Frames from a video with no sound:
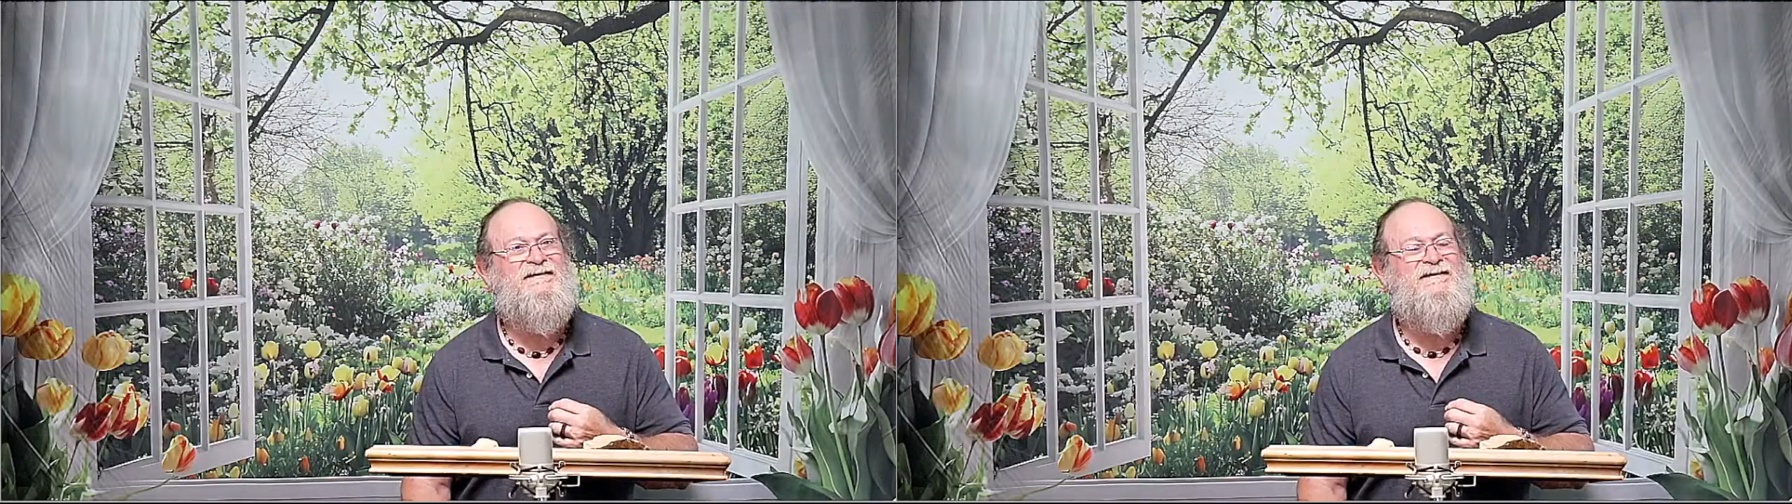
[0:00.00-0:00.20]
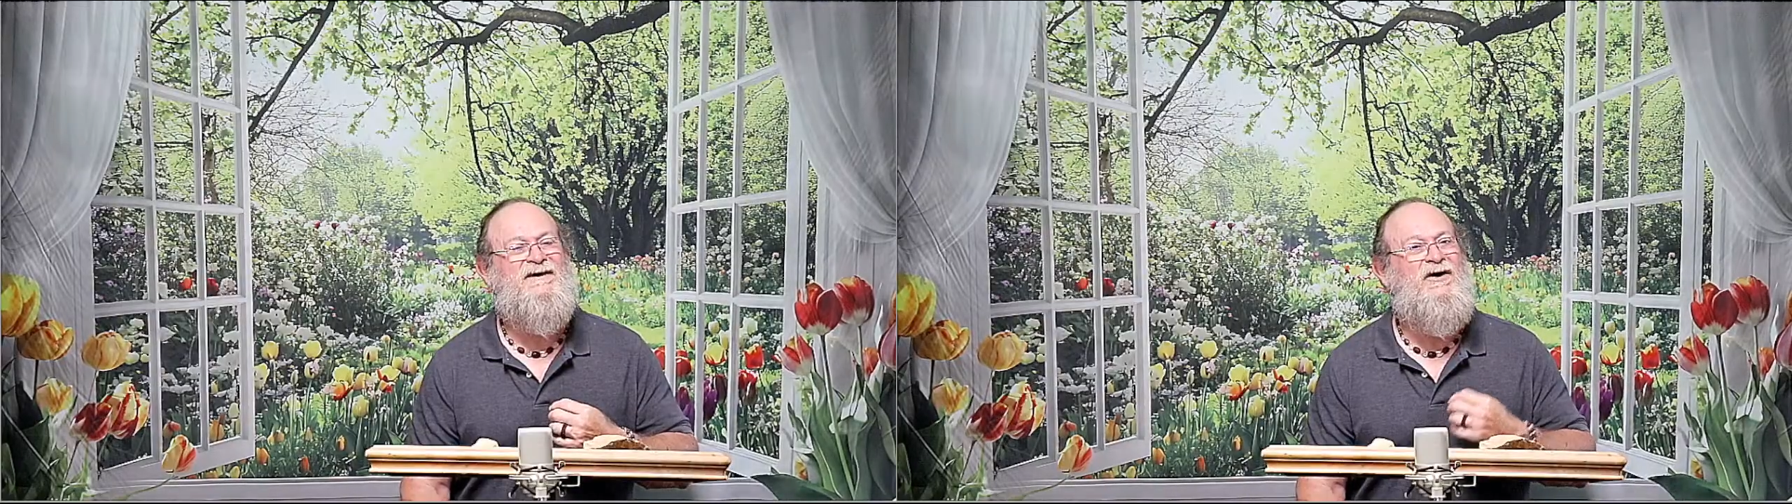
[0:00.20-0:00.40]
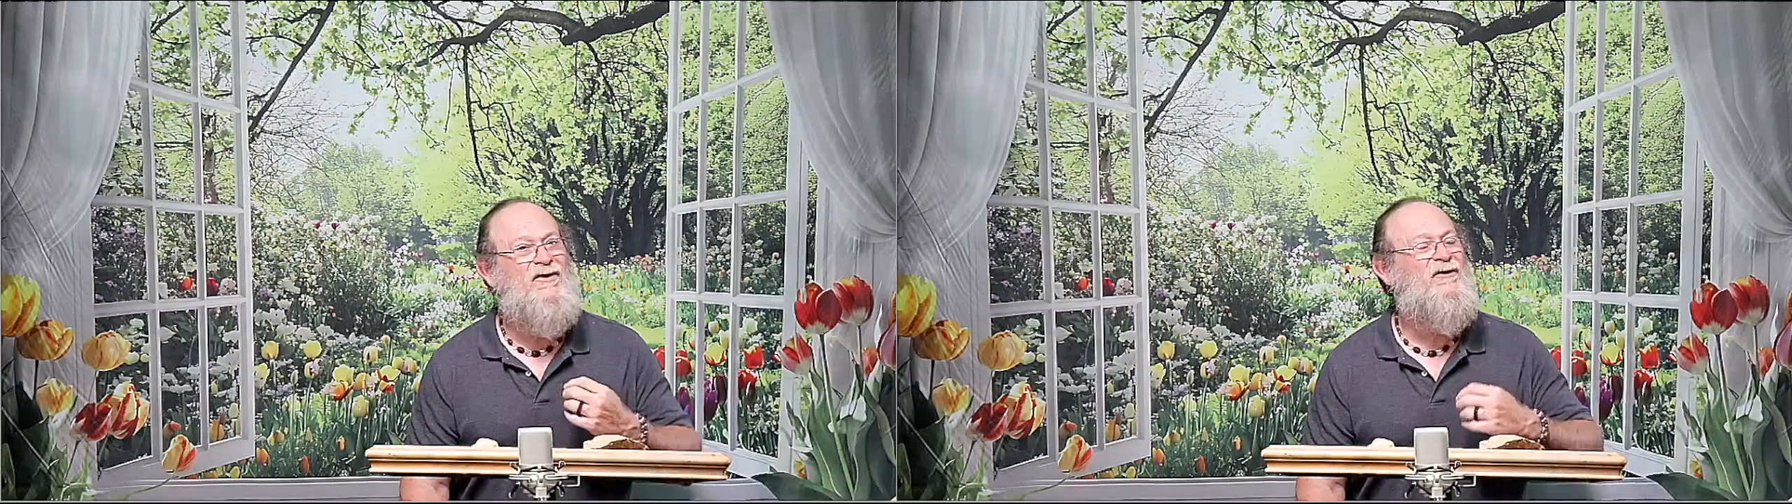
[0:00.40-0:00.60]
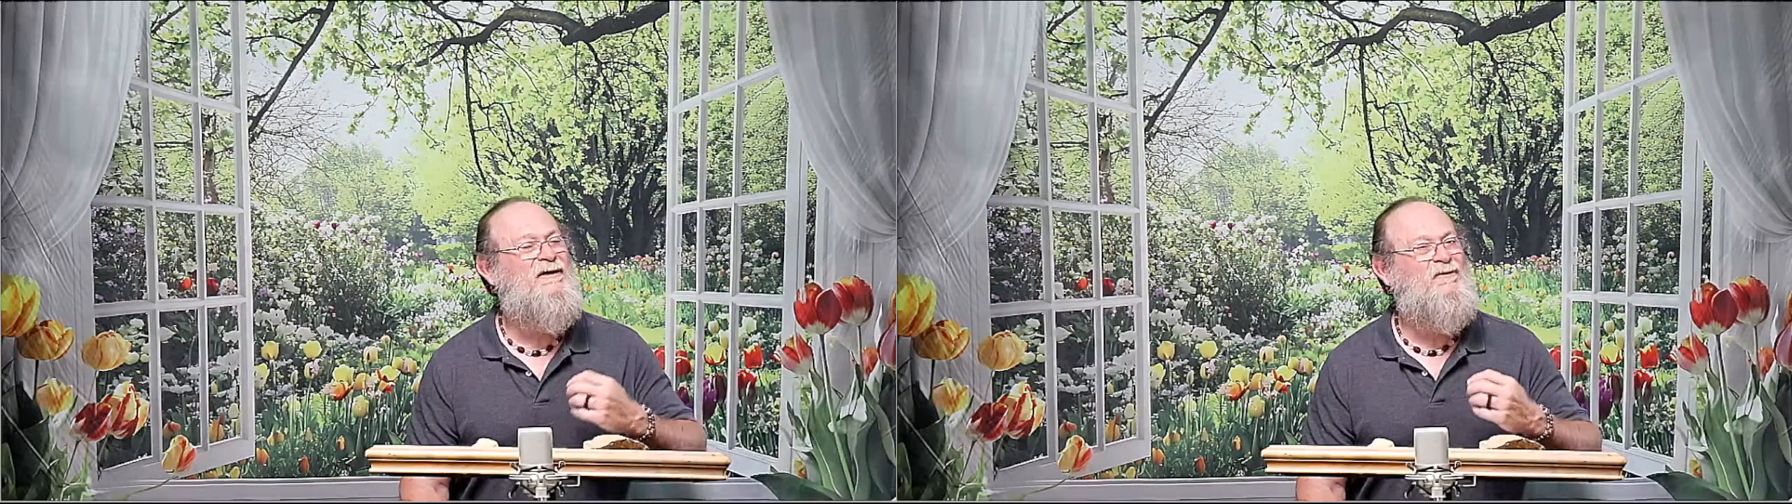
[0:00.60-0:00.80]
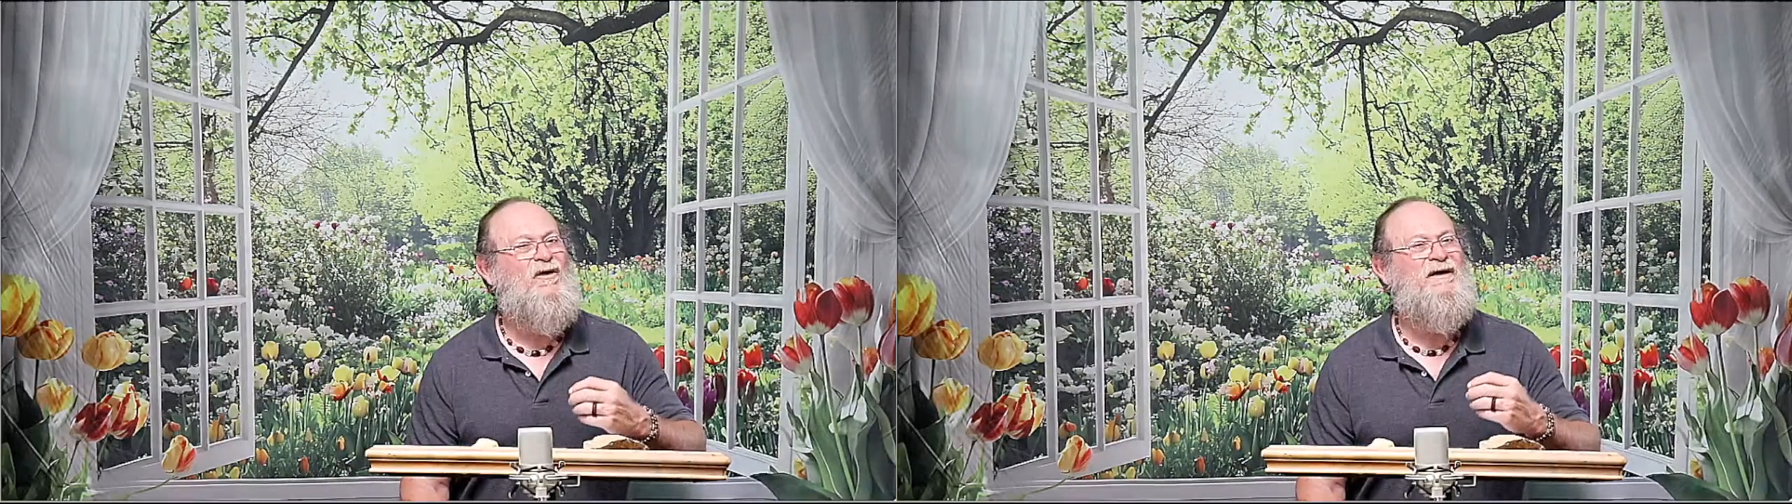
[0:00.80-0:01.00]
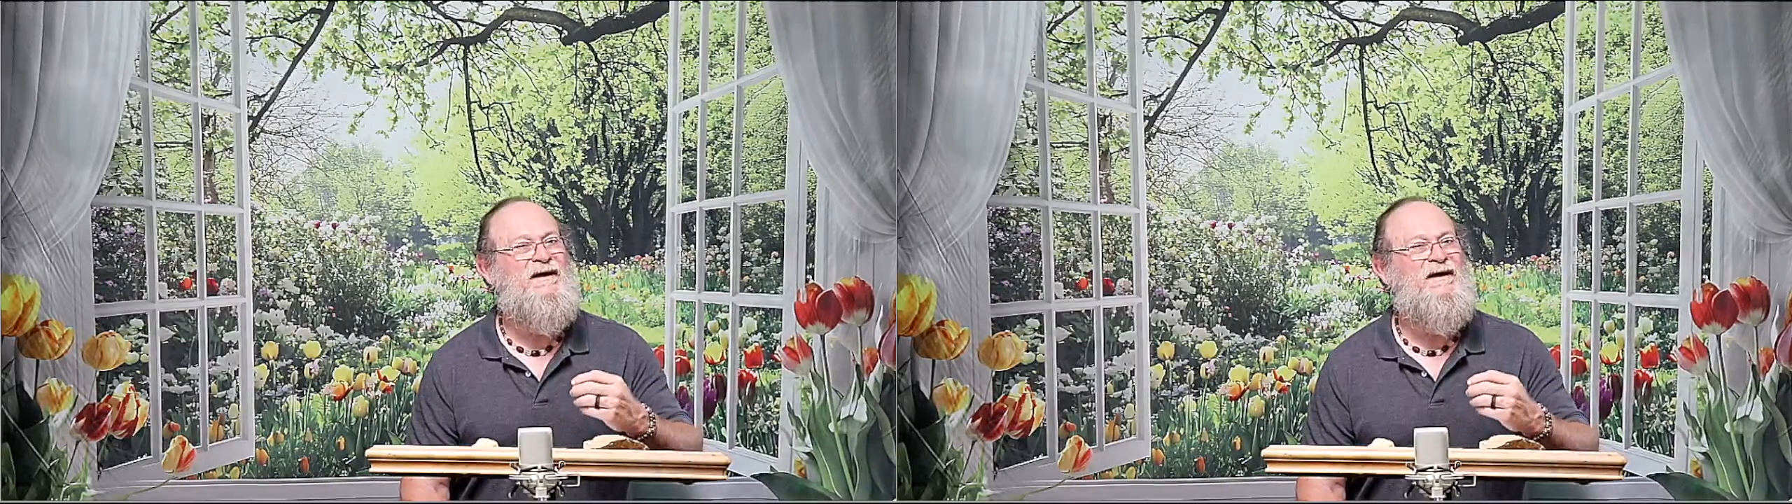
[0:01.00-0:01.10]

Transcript: who and what he